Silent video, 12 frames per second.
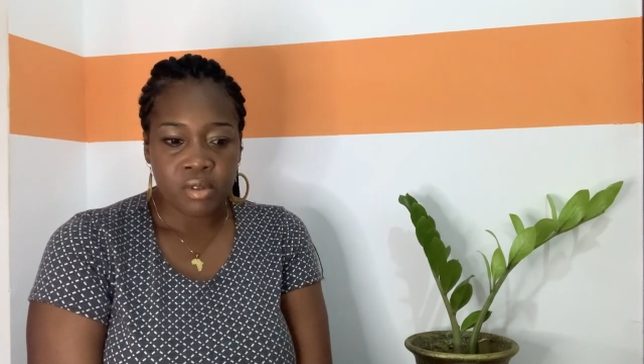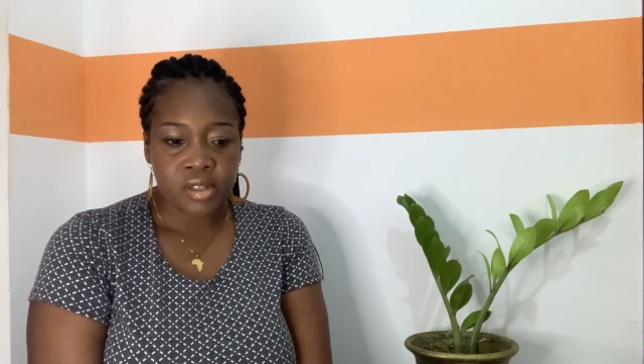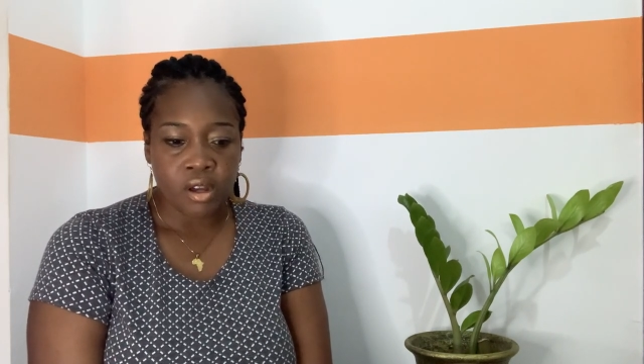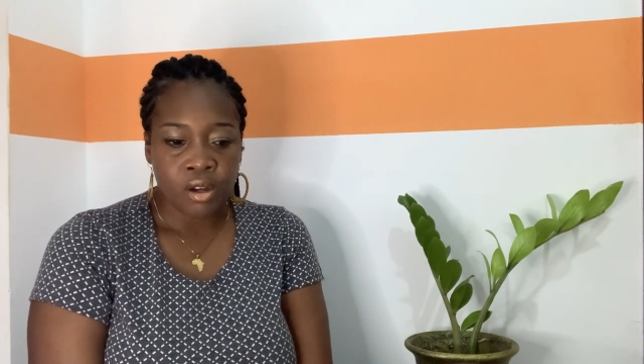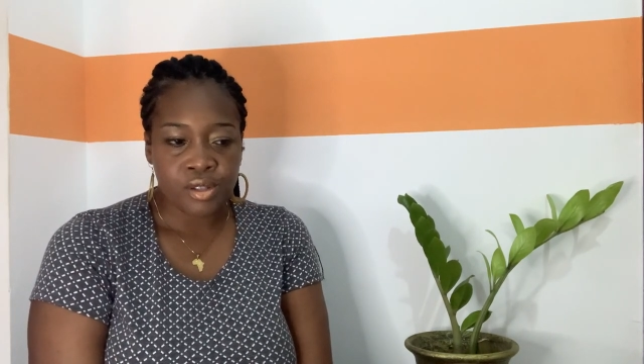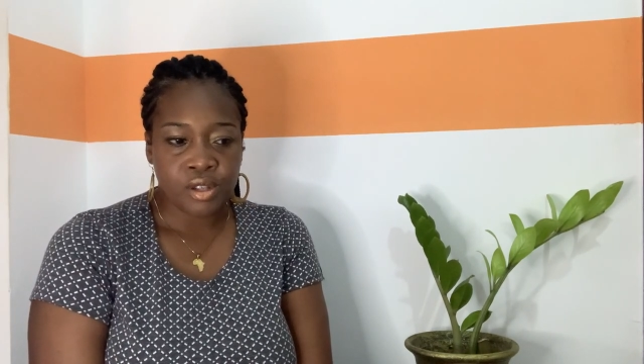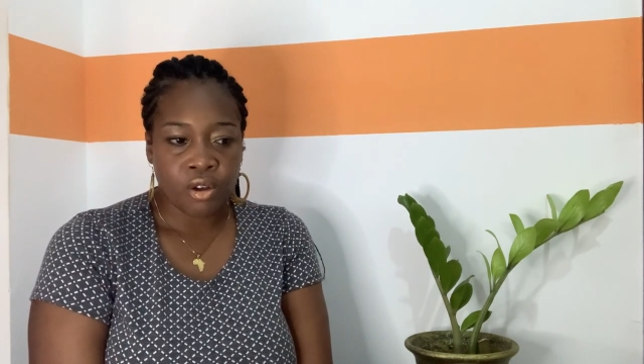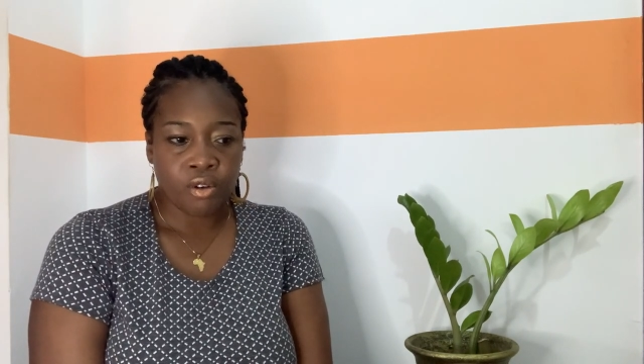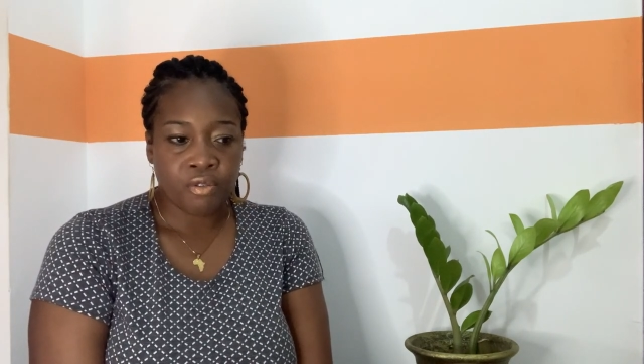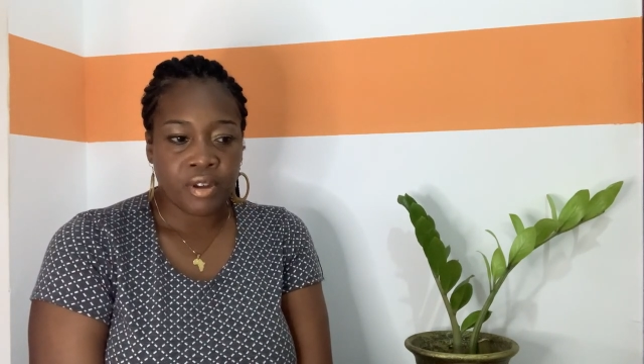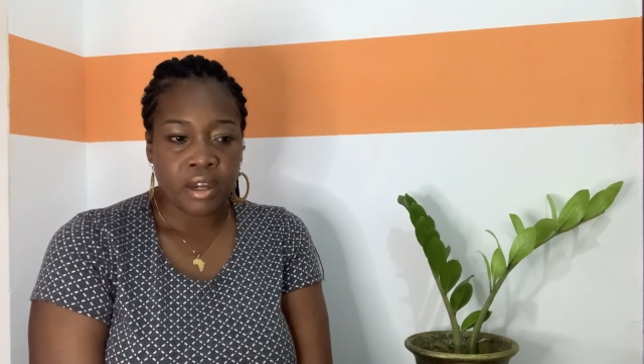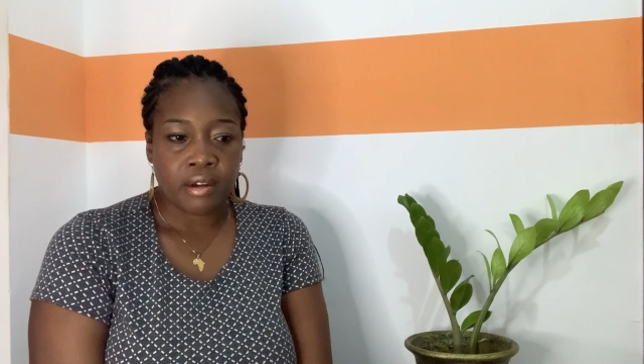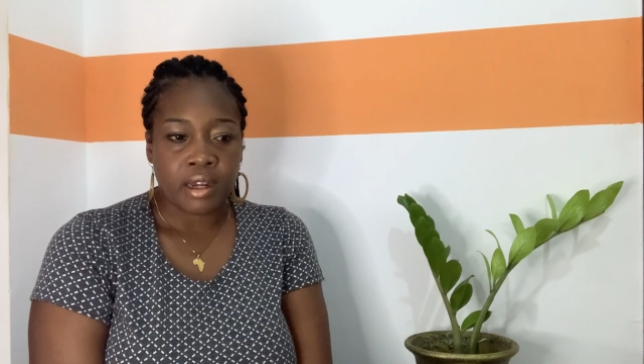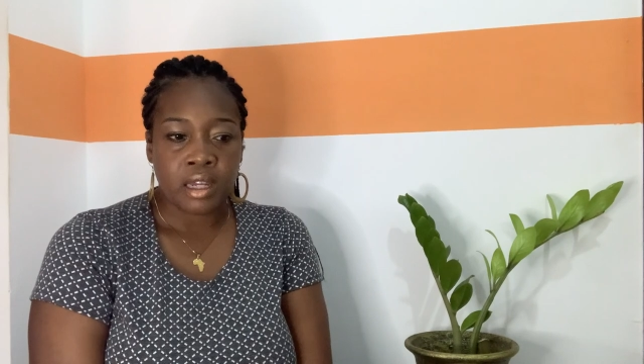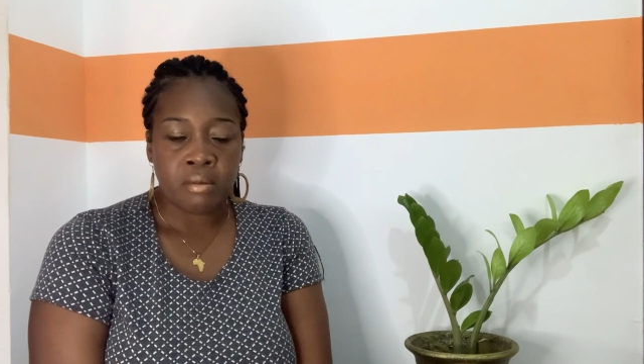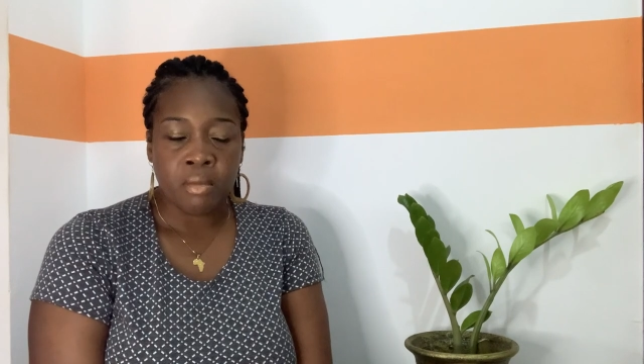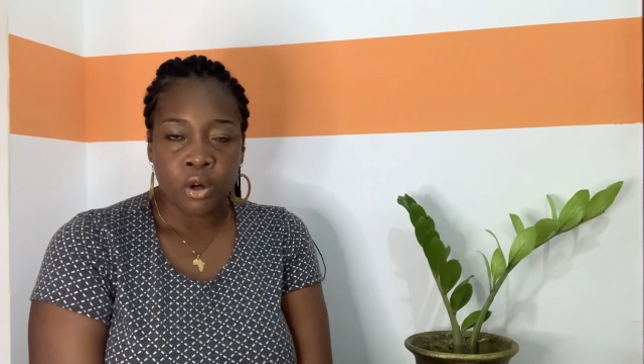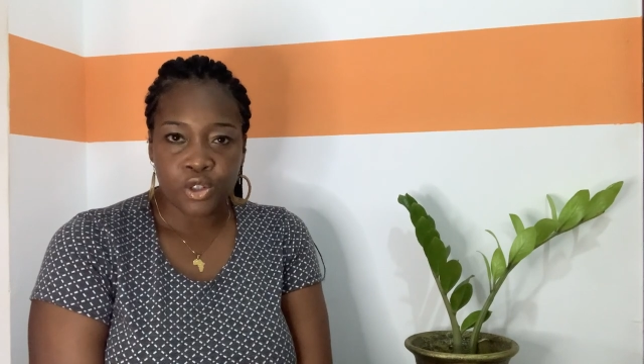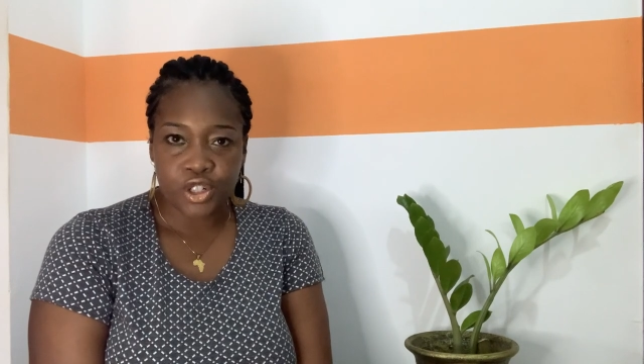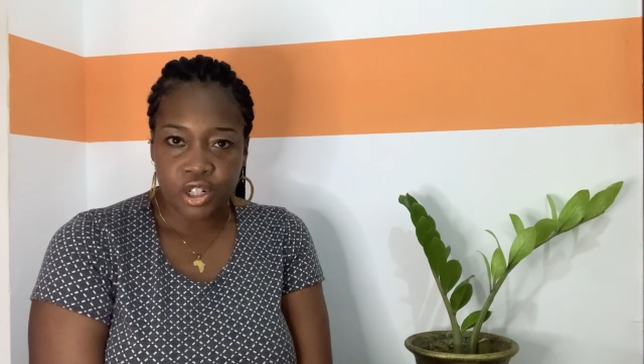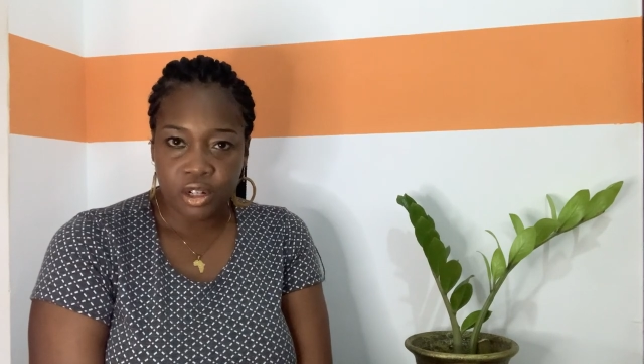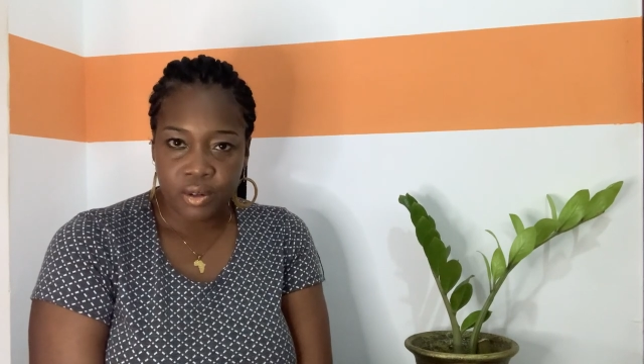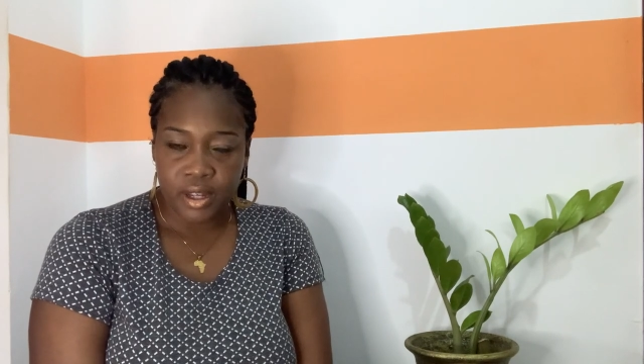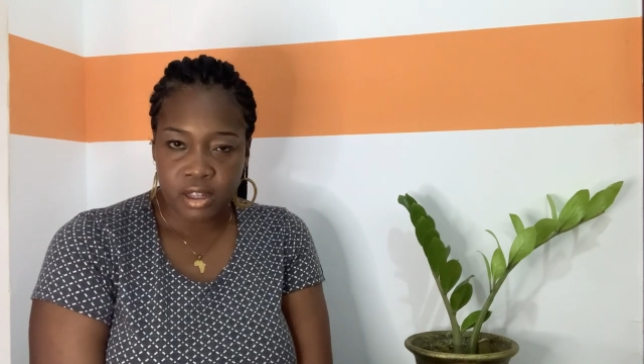was also a very emotional